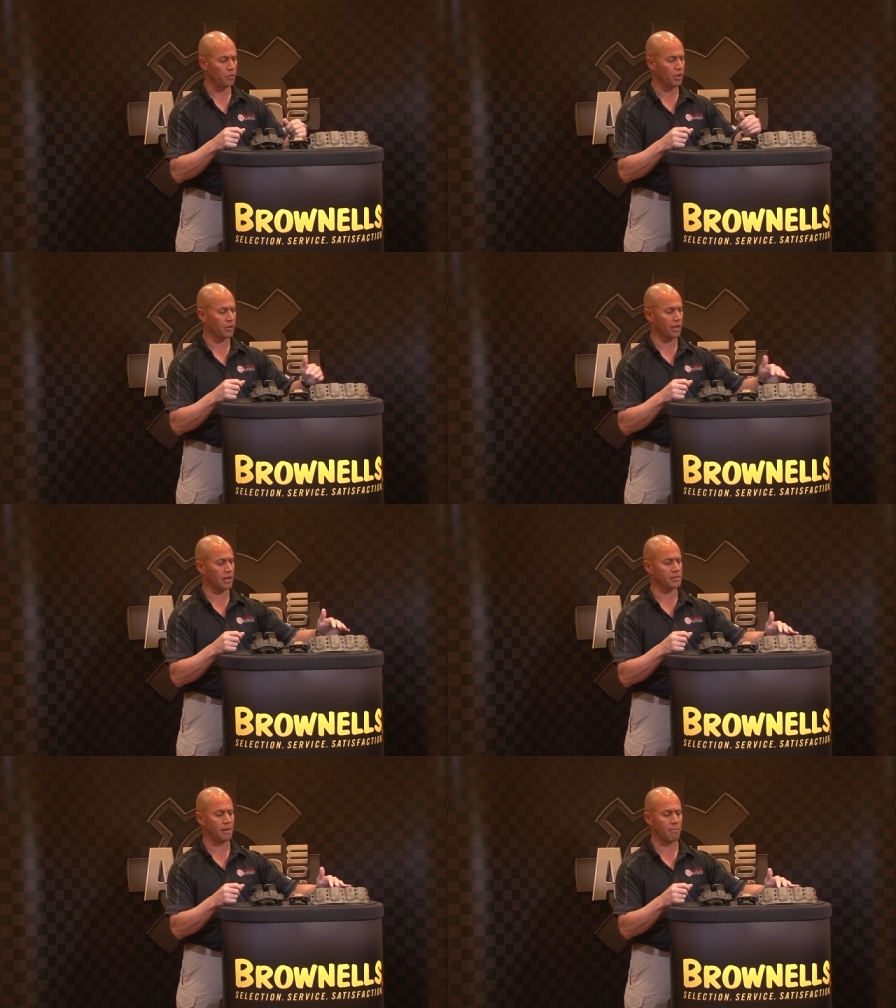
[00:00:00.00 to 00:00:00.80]
You can take
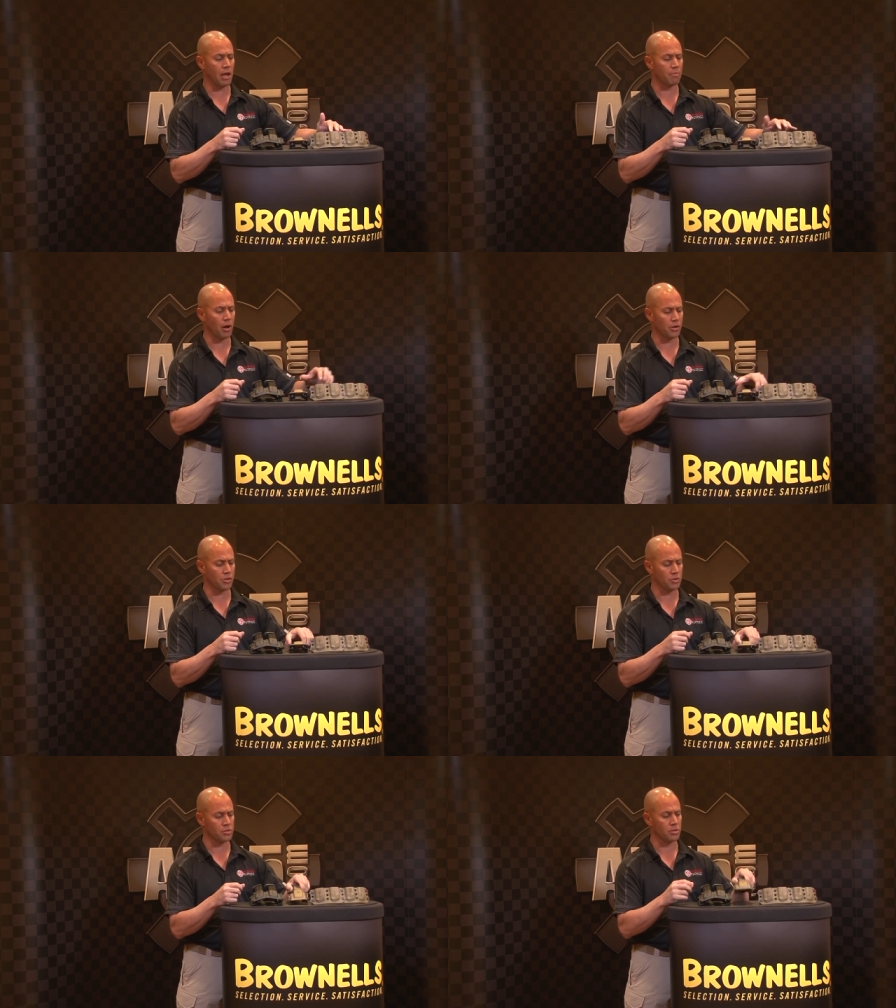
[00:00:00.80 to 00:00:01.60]
our same mag
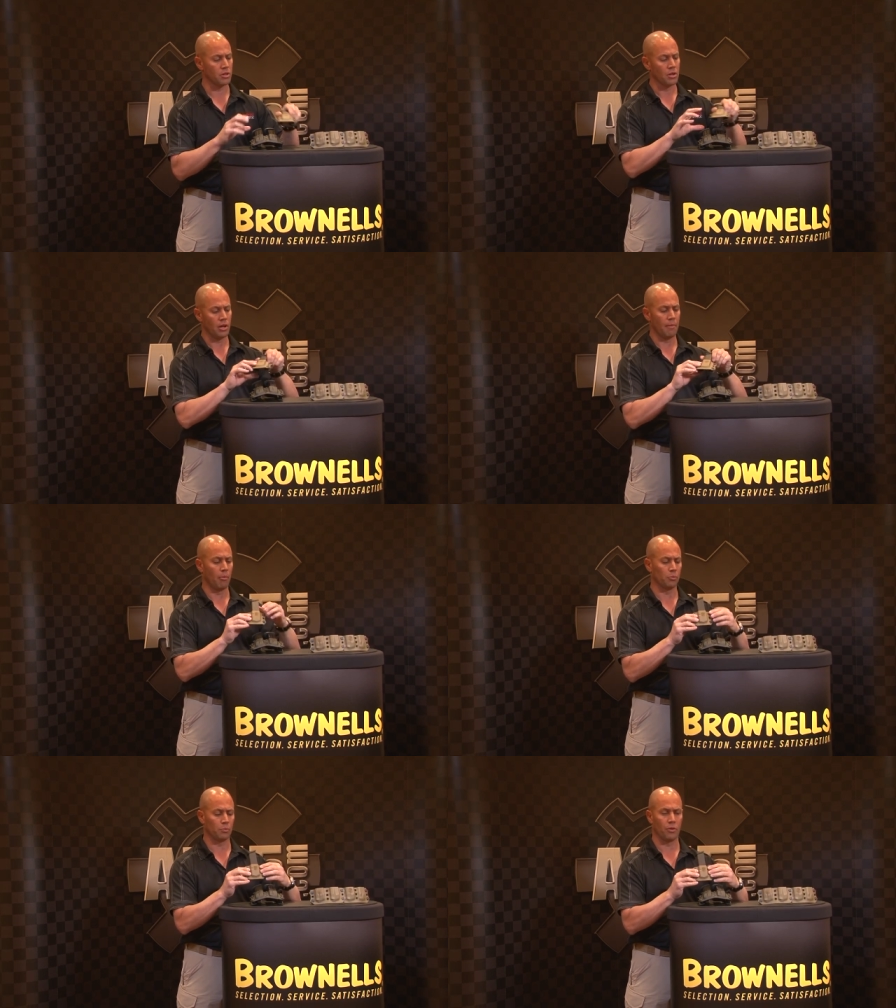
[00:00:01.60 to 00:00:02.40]
pouches and
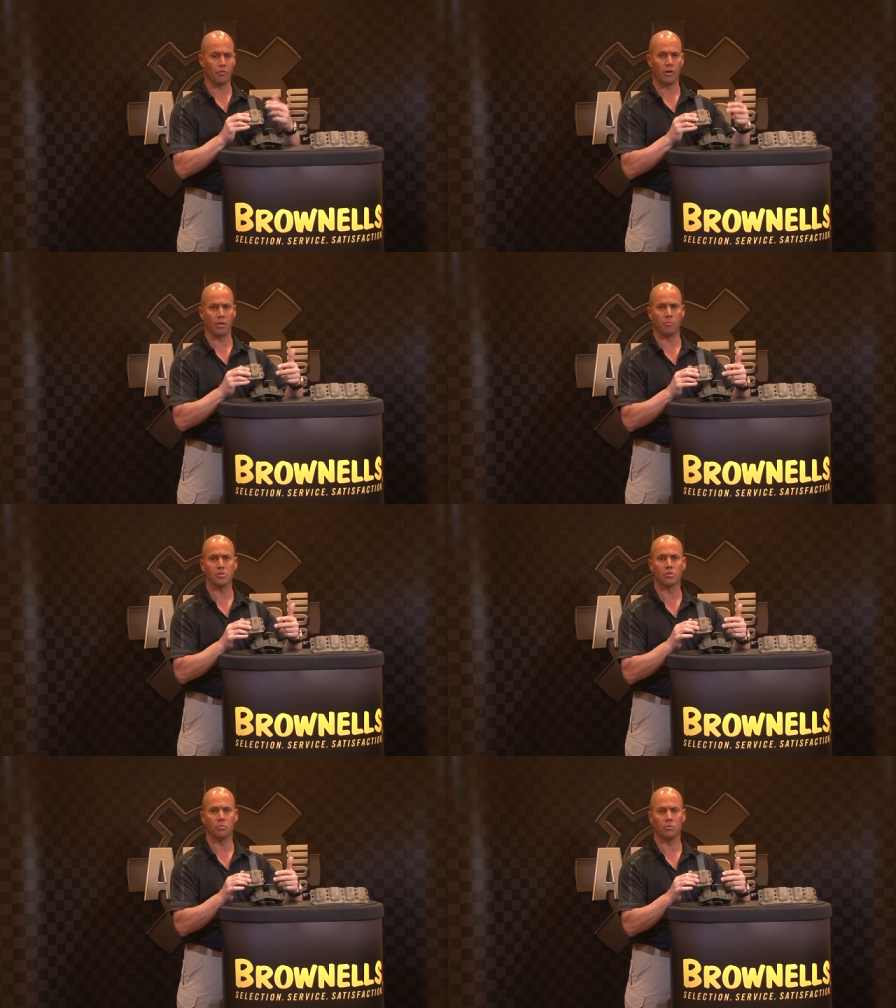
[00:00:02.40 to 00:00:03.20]
bolt them to the front of the
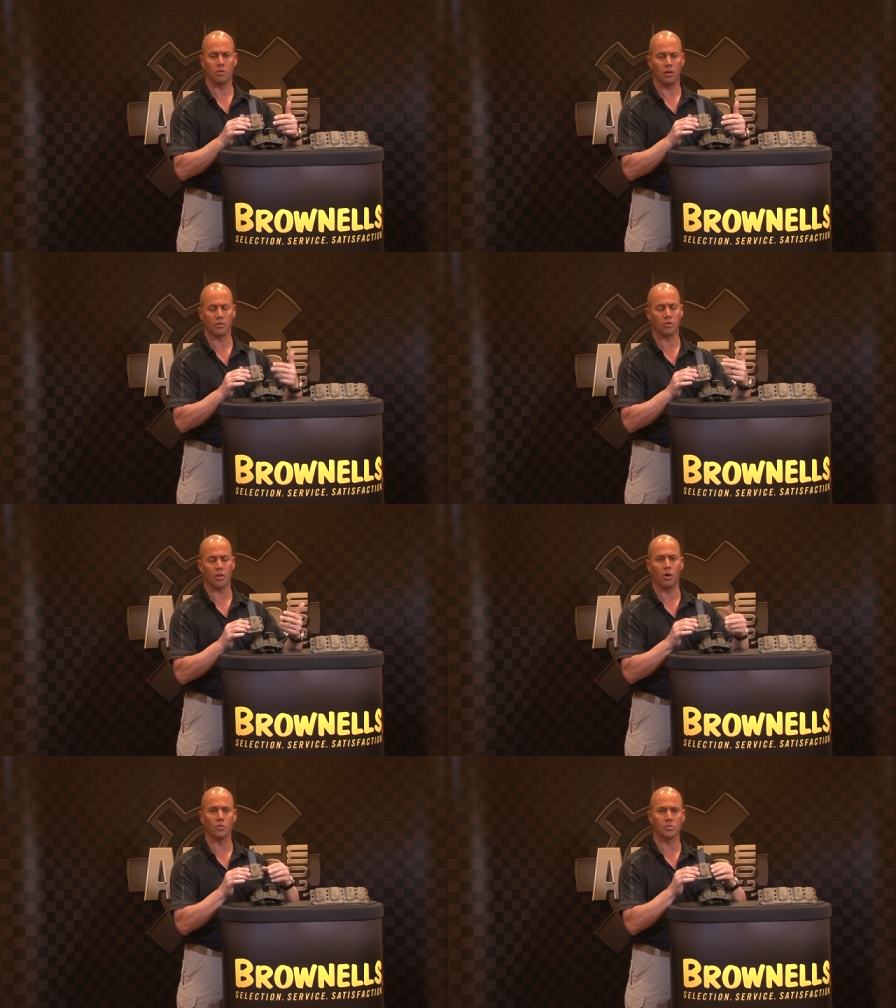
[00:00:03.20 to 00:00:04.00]
pistol, uh, sorry,
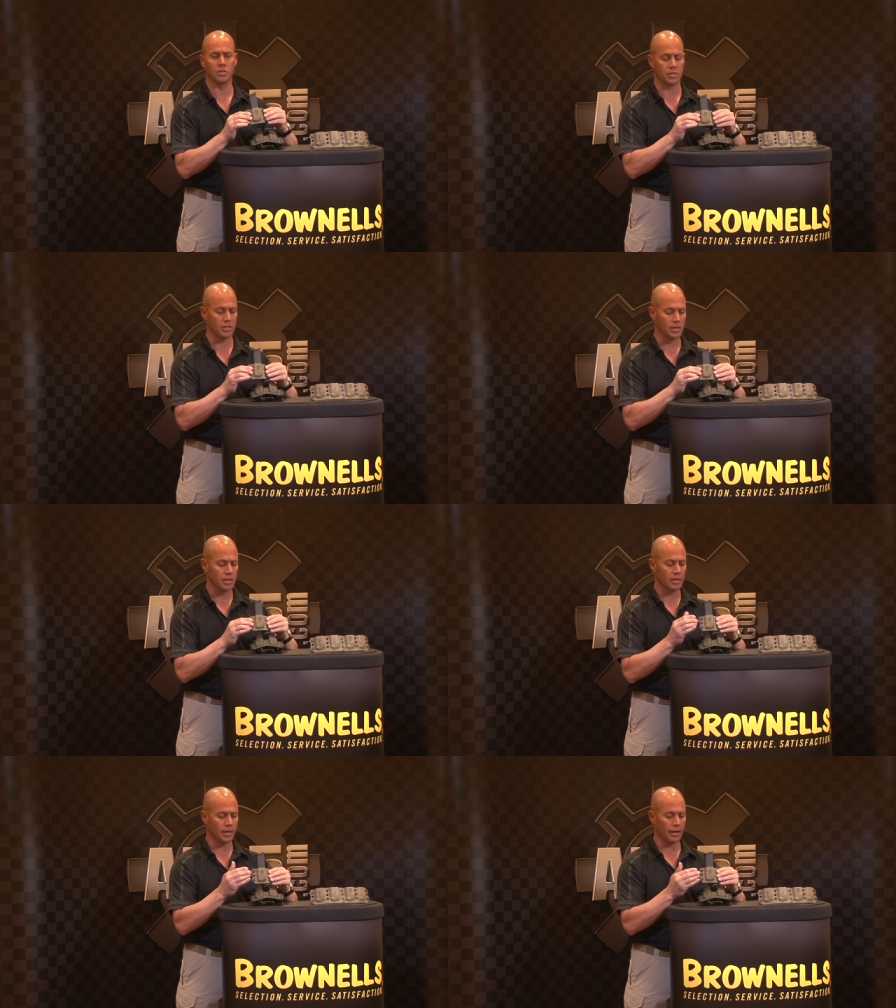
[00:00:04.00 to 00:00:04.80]
the holsters,
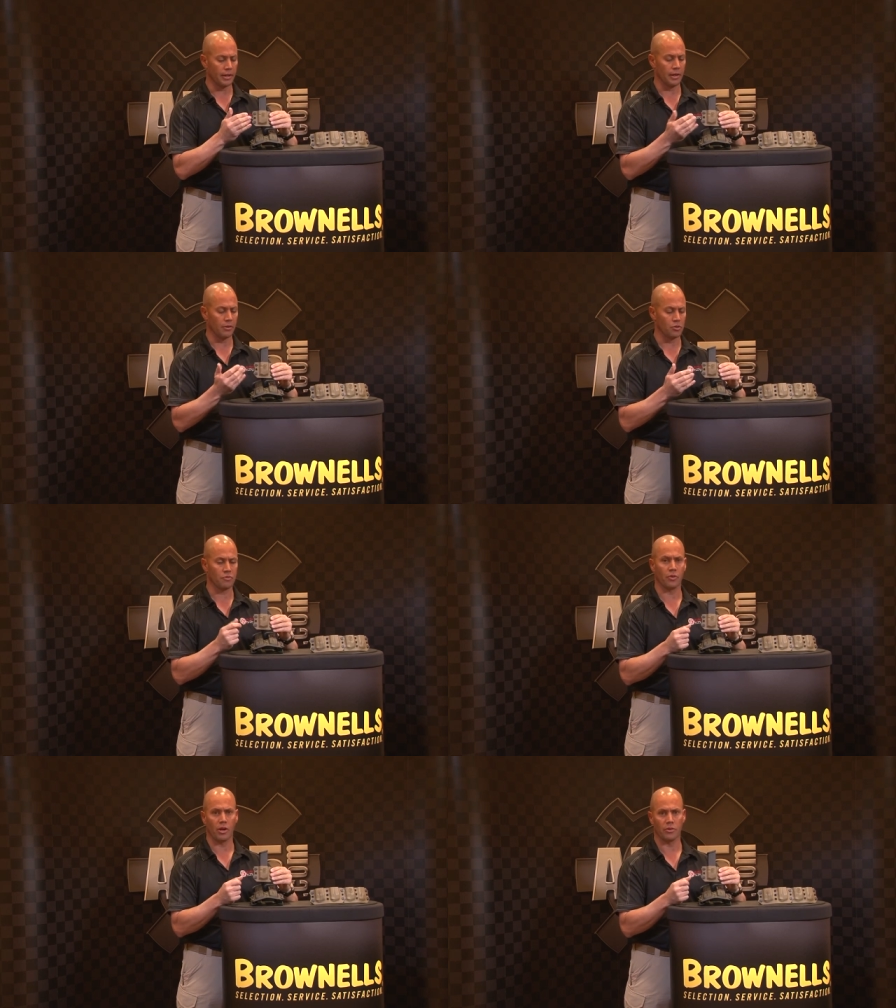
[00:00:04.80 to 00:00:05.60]
and uh, use
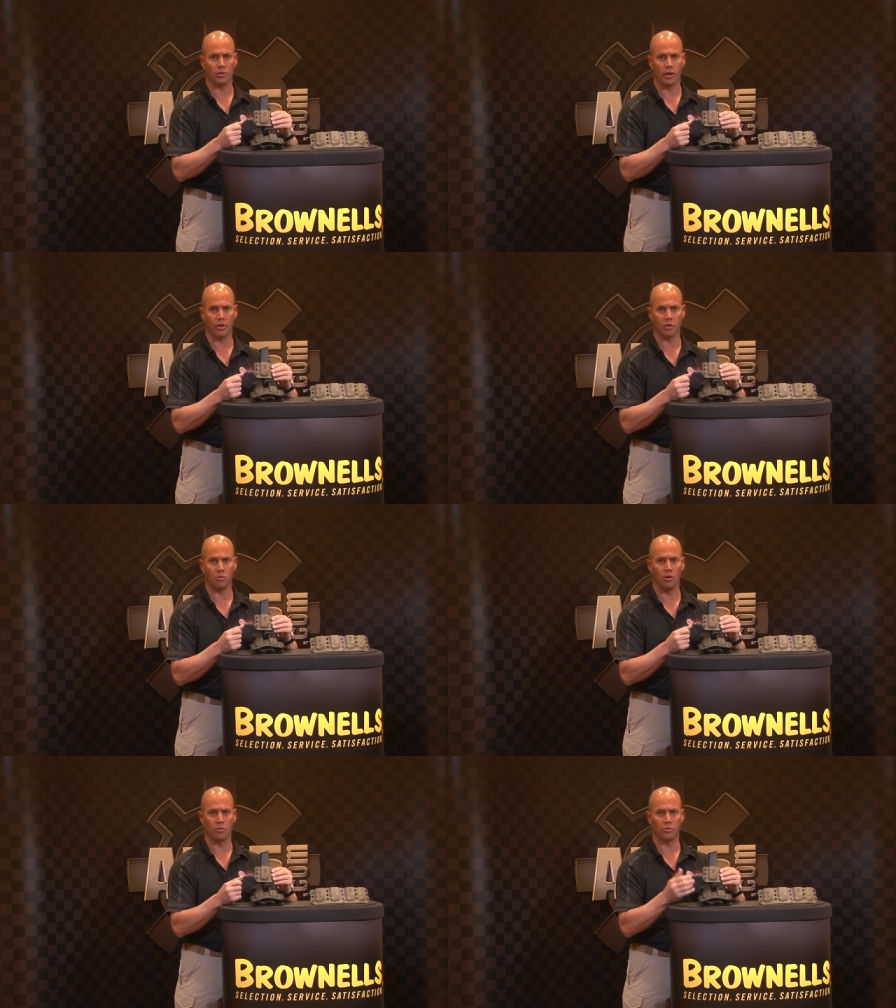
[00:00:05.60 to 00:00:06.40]
it for concealed carry as
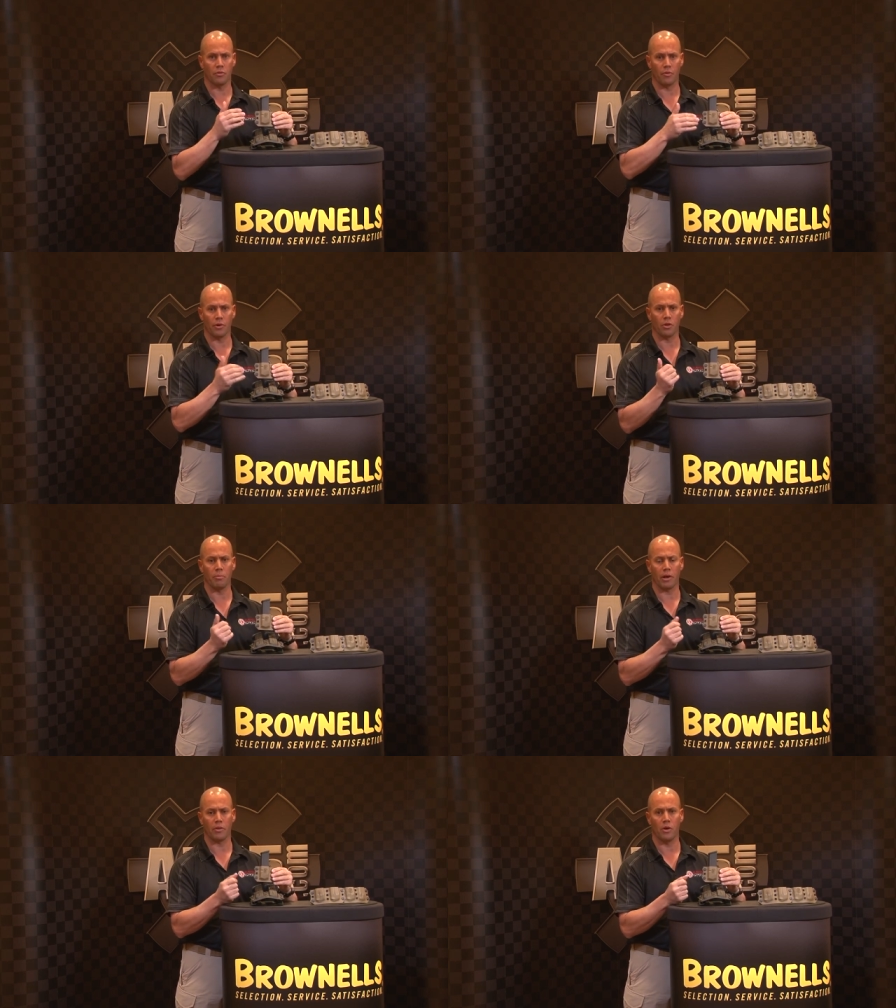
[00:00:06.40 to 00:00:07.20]
well, to the front or the
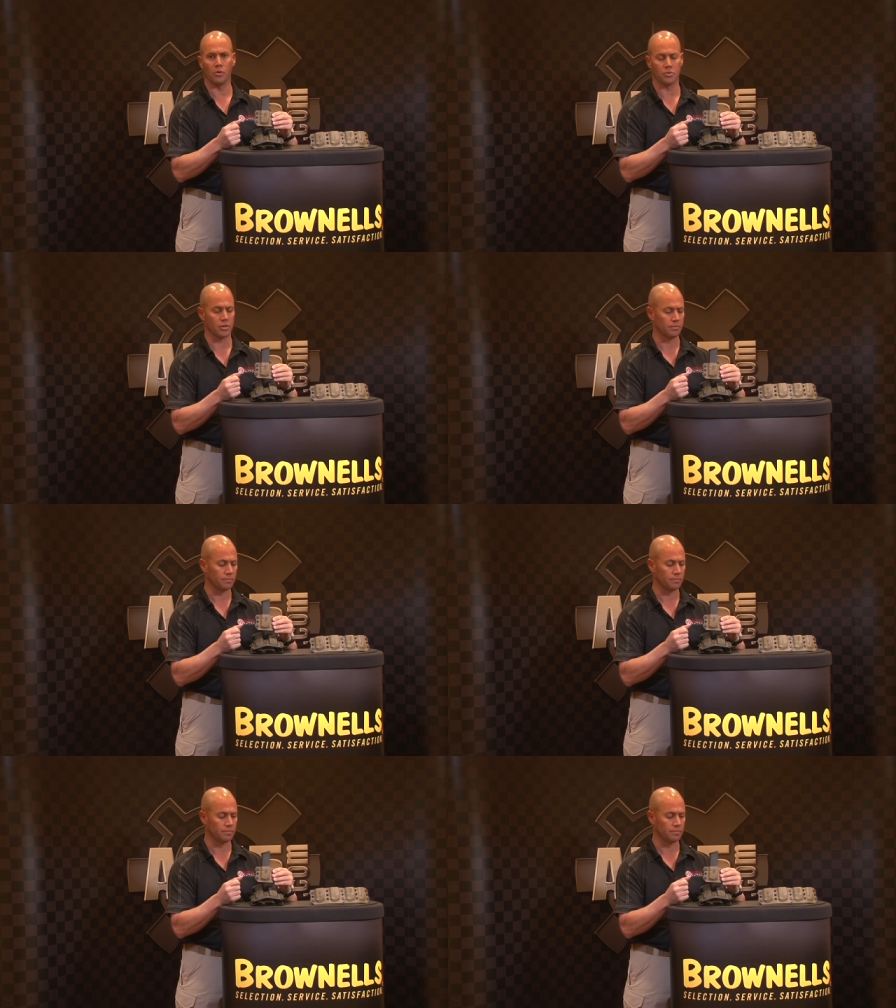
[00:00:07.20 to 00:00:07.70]
back of the holster.